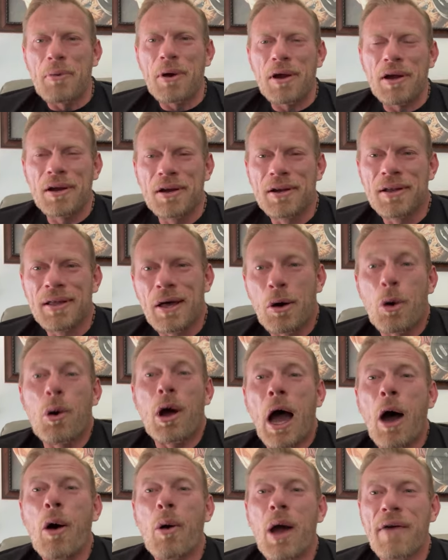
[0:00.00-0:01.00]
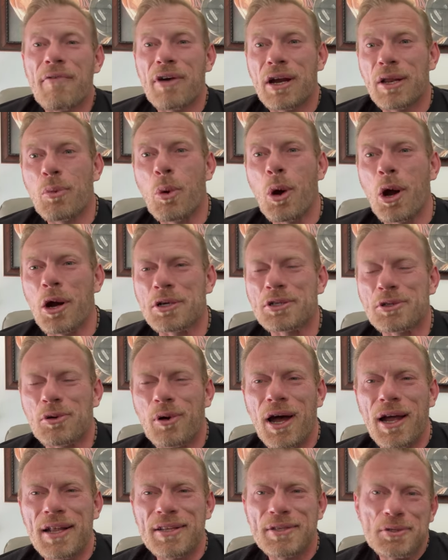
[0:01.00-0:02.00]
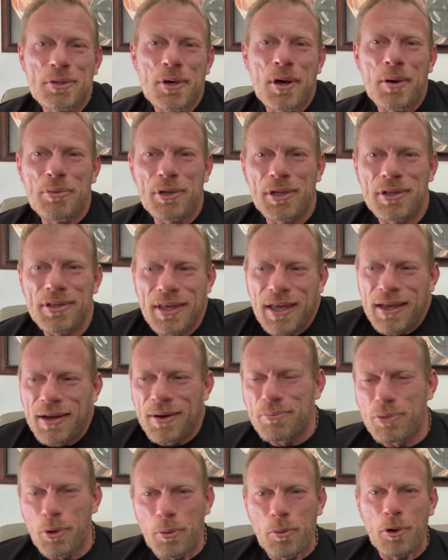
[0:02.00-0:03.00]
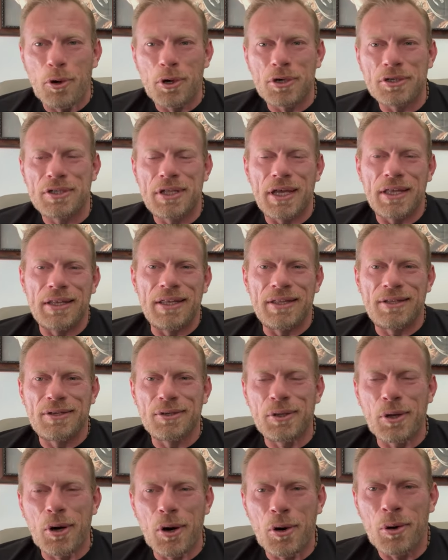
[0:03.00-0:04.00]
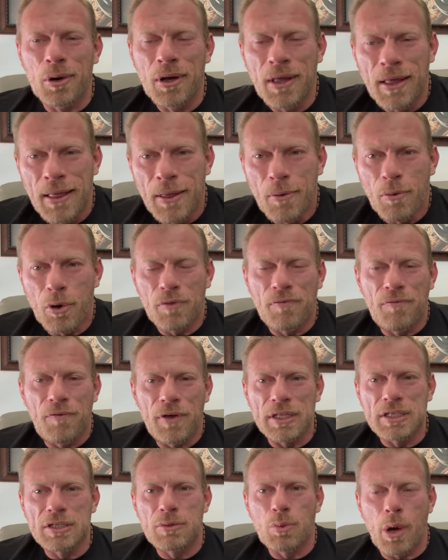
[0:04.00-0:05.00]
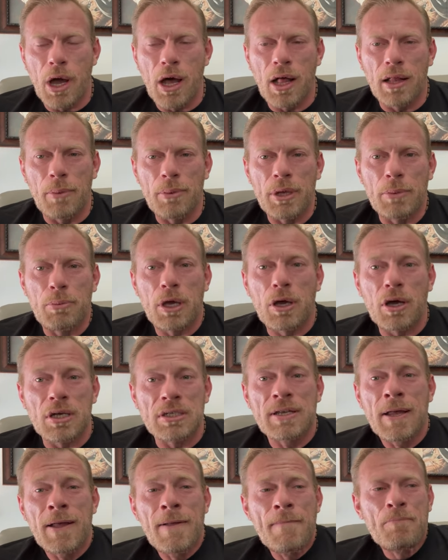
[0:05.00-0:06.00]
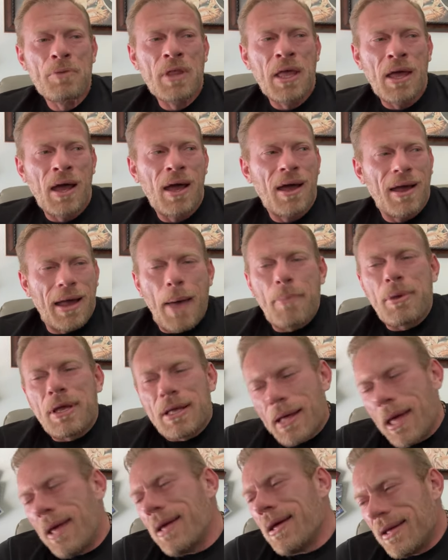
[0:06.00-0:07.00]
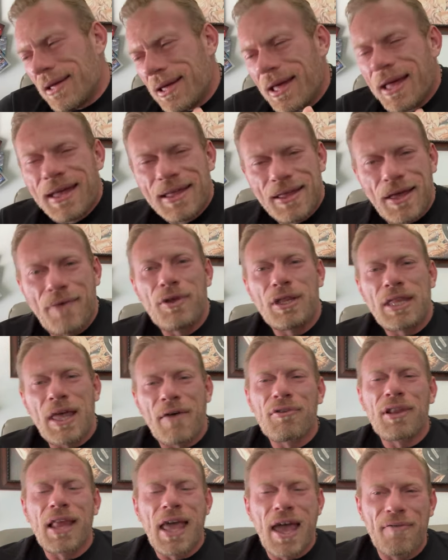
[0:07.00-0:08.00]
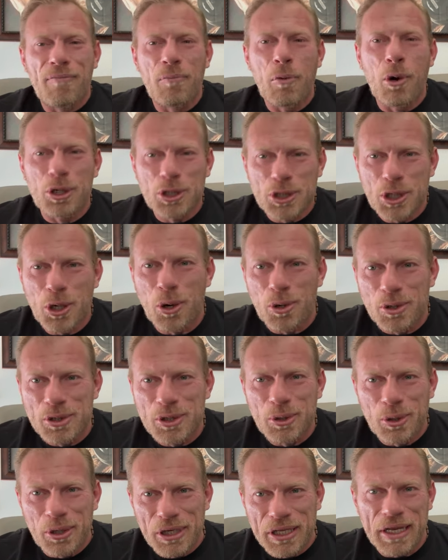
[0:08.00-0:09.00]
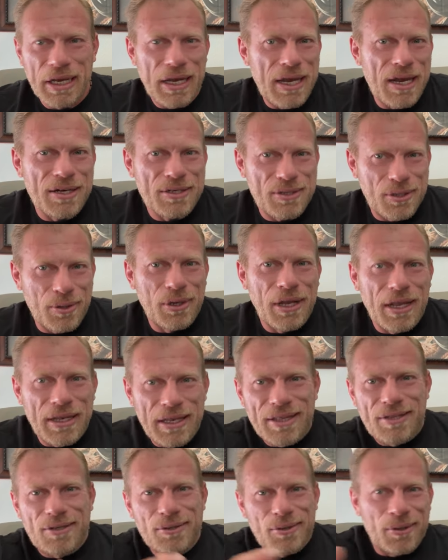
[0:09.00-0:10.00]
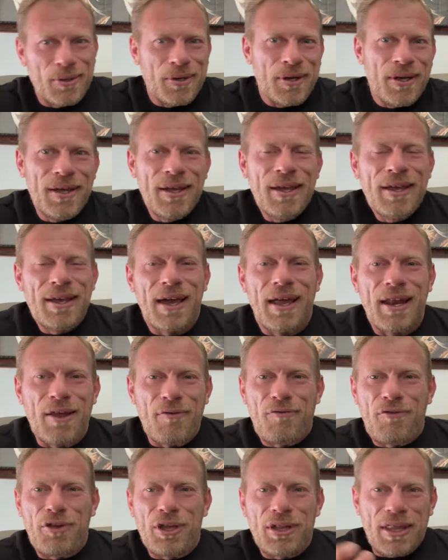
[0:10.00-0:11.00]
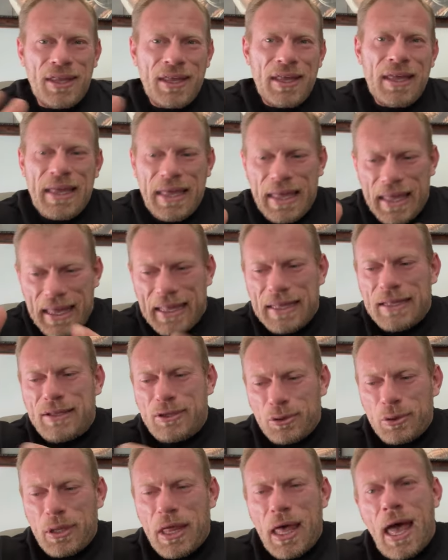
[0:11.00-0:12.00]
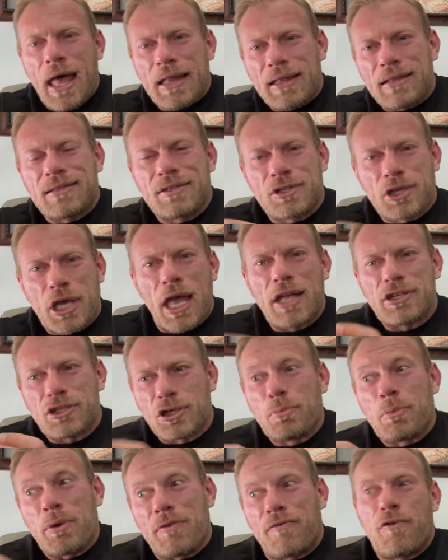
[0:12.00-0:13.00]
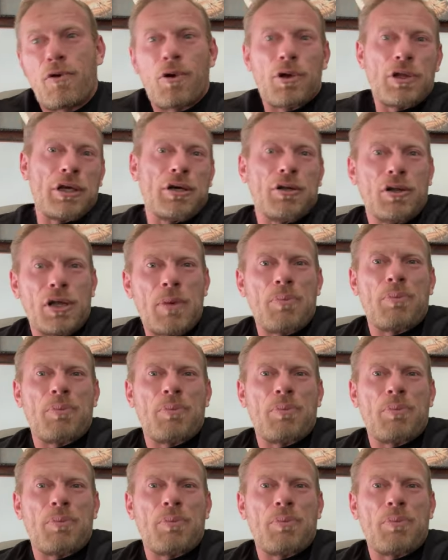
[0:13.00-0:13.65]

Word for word: whatever or however it works, right? So I mean, they are promoters, they need to know what fits well. I mean, because I mean we definitely have more shows during the year, so they need to kind of fit into that schedule before the